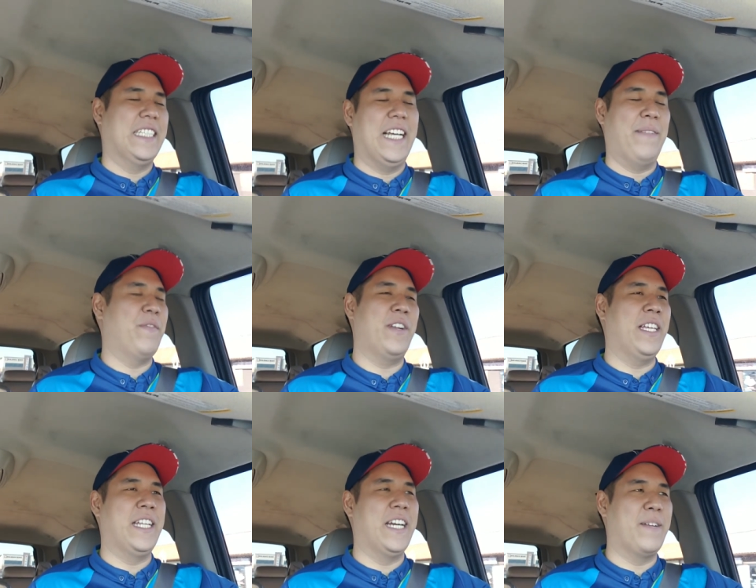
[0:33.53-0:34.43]
I'm
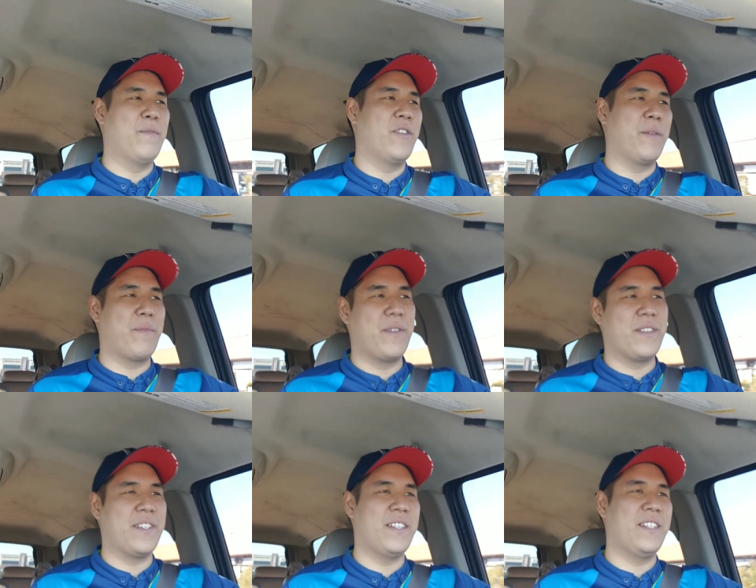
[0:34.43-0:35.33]
really not a morning
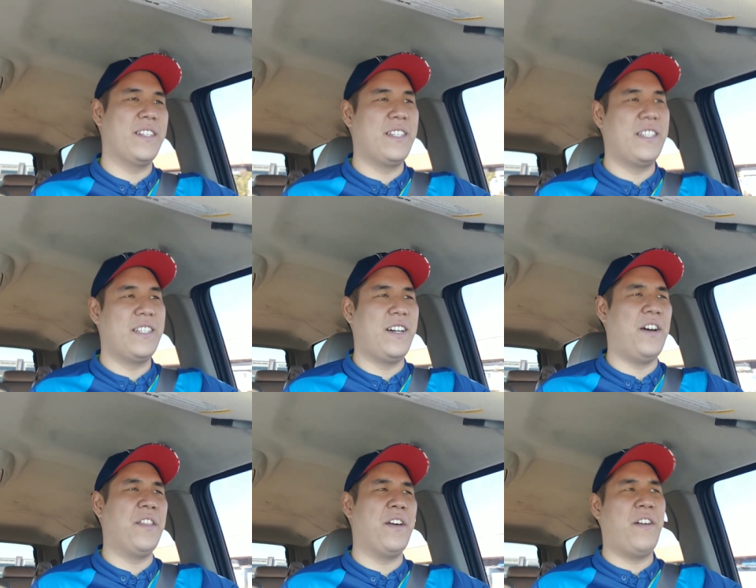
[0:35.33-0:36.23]
person.
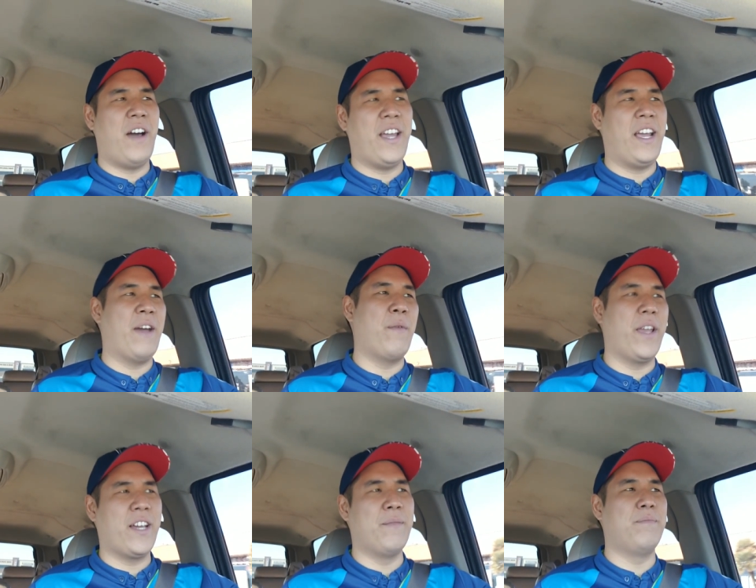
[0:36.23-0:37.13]
Although, I
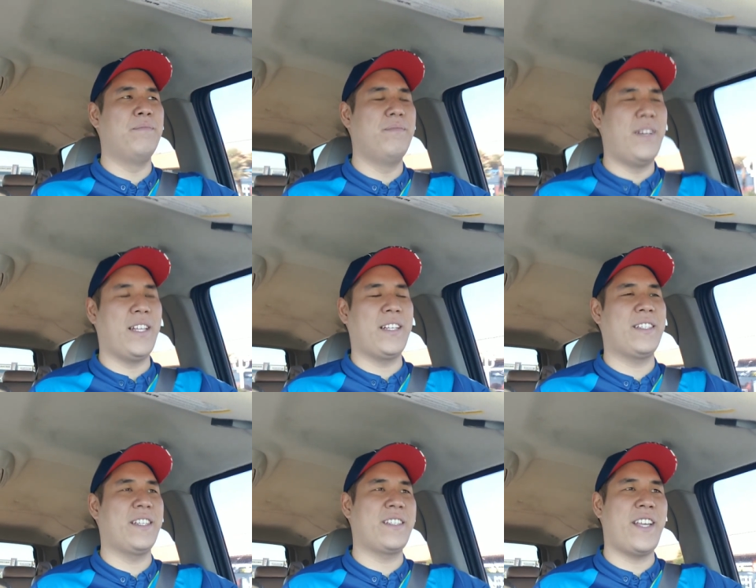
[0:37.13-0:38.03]
wake up at like
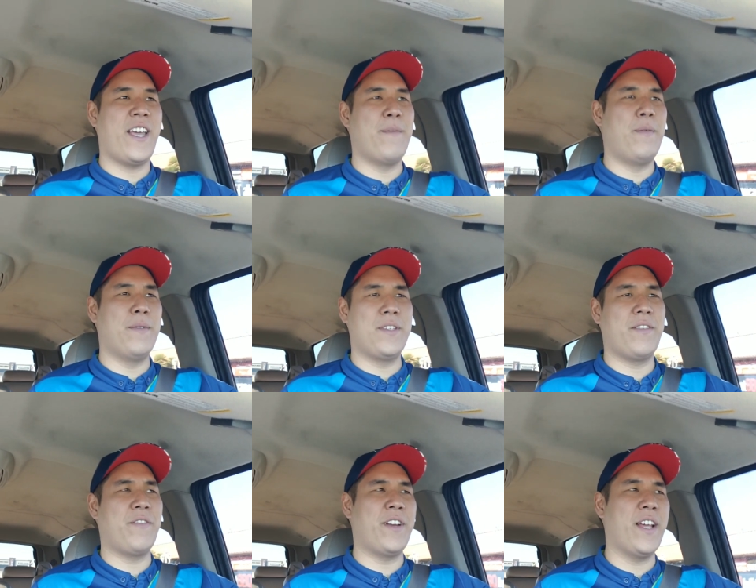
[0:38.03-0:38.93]
6 a.m. almost
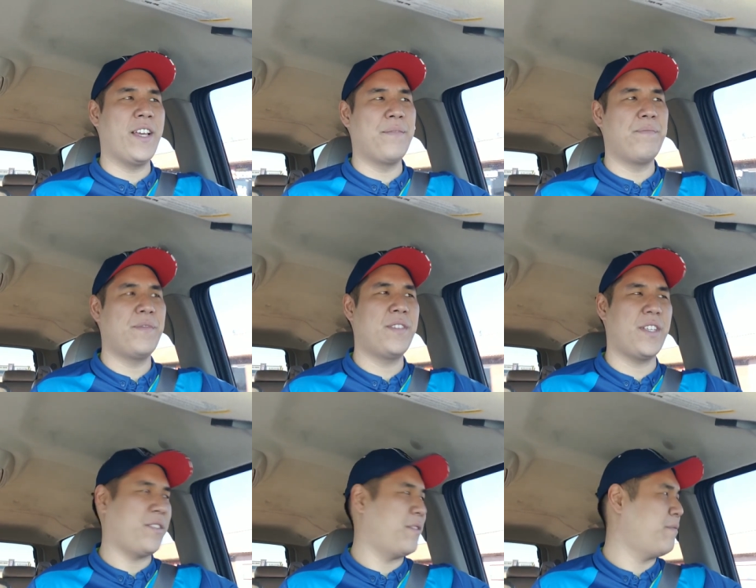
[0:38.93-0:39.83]
every day,
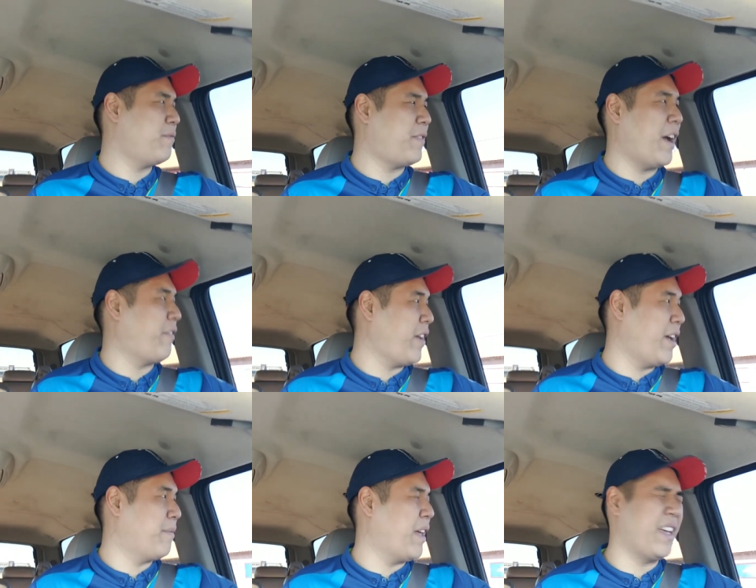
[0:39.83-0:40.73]
6 or 5
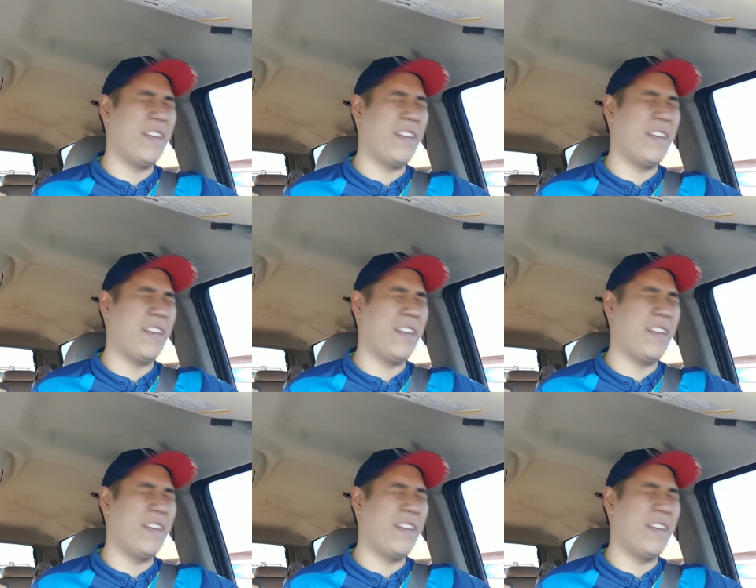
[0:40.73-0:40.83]
a.m.